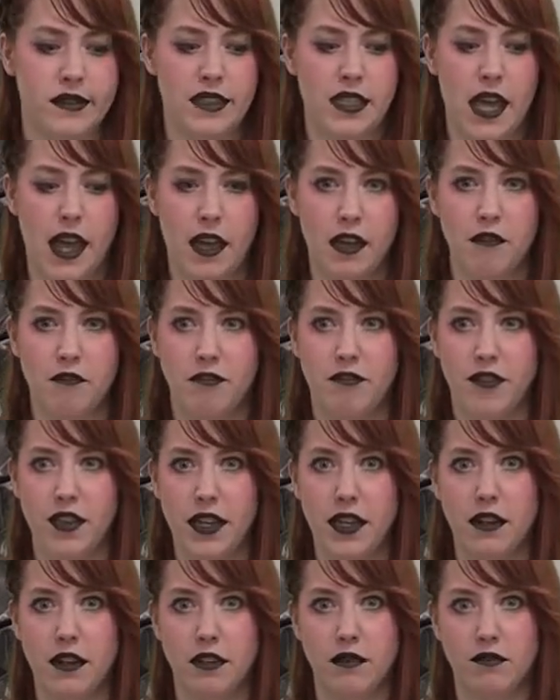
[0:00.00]
10
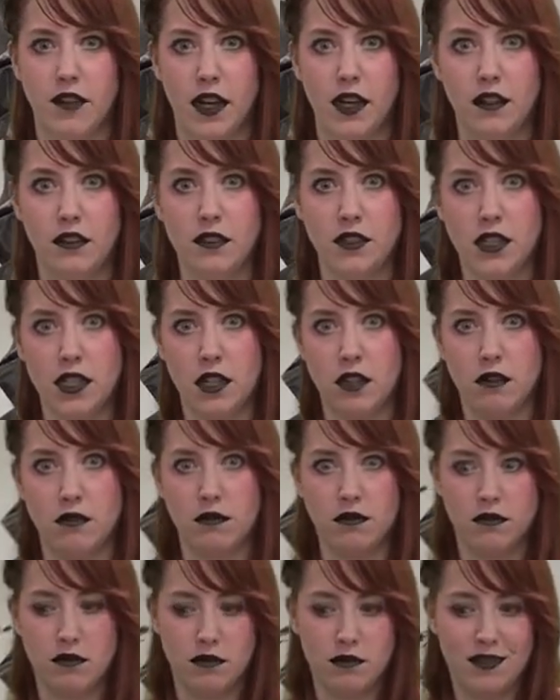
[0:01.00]
feet of vinyl, so
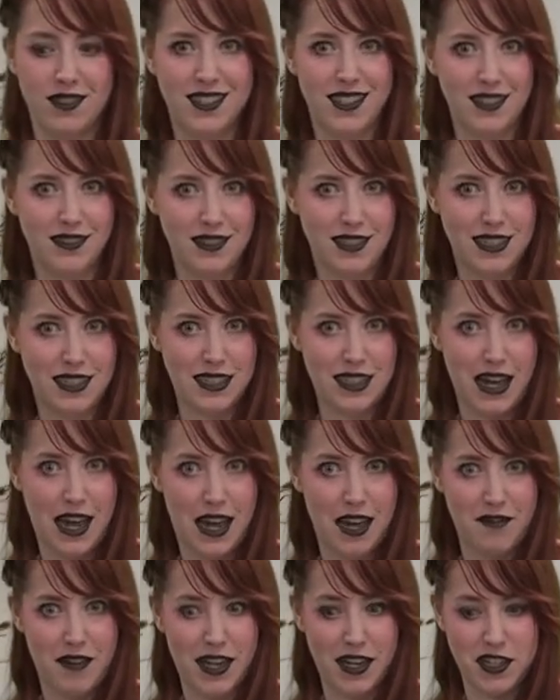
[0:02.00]
it's always good to
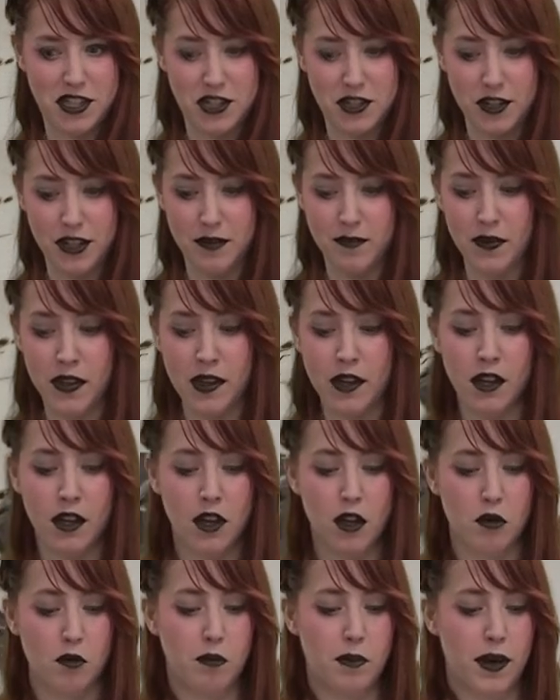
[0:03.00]
have extra.
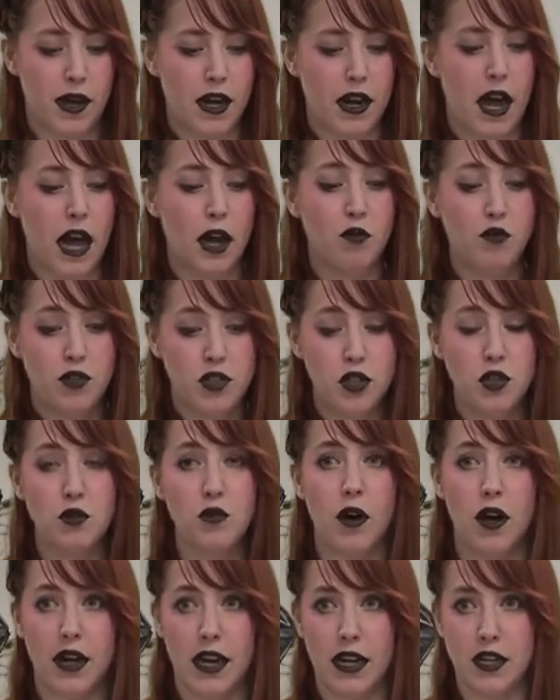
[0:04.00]
But I do
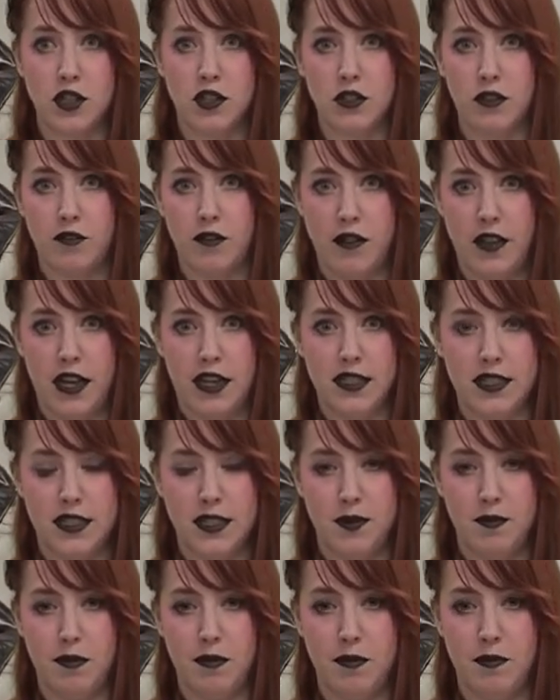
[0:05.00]
want extra for
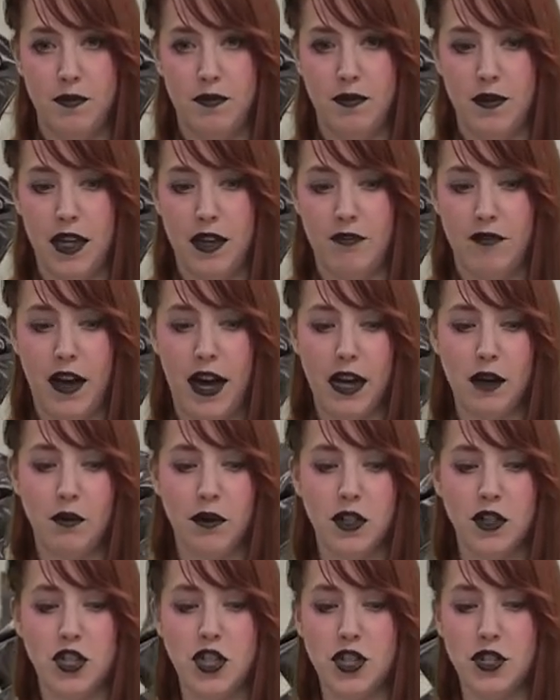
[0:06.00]
this. If I
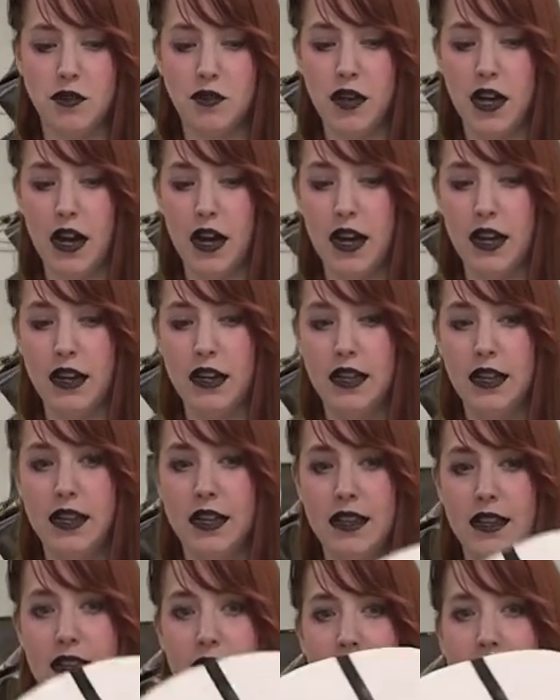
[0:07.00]
were to cut
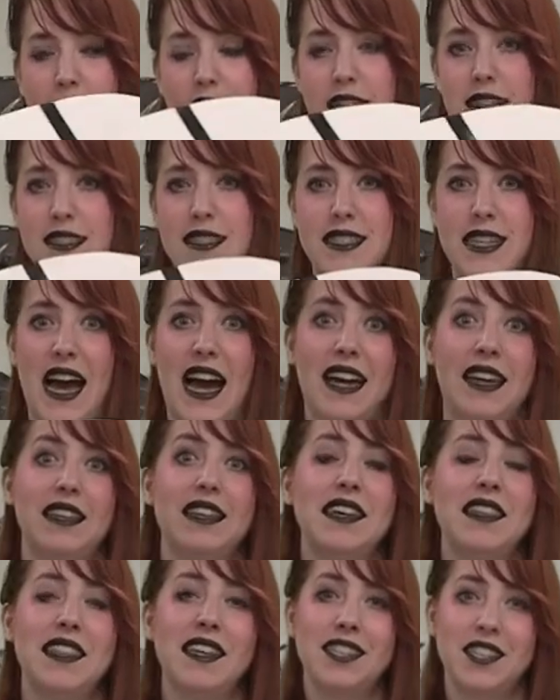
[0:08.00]

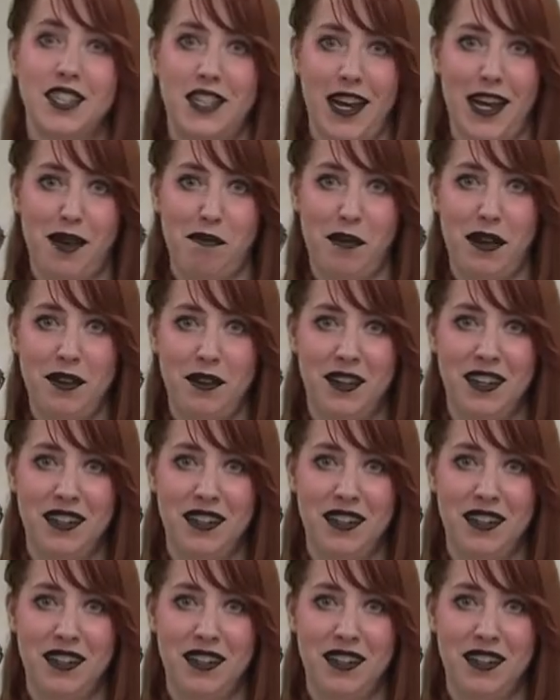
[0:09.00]
exactly this shape